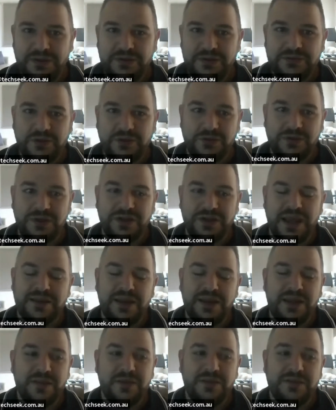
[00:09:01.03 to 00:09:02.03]
So that,
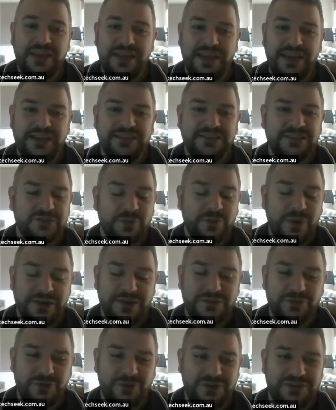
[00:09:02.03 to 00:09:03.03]
and the easiest way to do